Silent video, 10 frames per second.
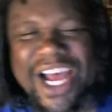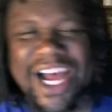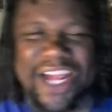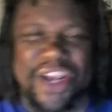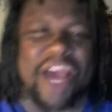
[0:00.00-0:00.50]

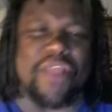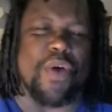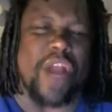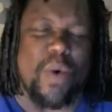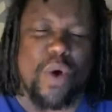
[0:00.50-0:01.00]
Another
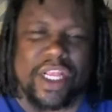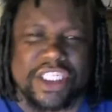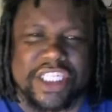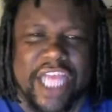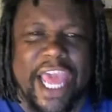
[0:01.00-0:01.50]
one I want to
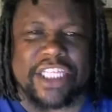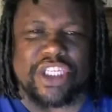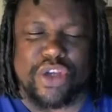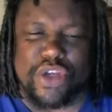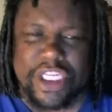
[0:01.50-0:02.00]
just add
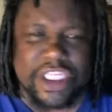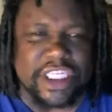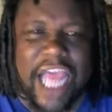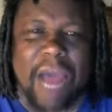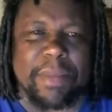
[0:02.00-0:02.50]
to you. This is
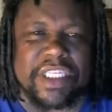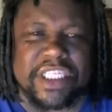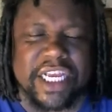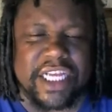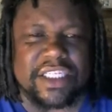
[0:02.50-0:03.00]
common
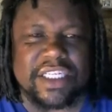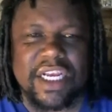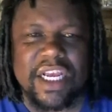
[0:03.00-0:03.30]
sense.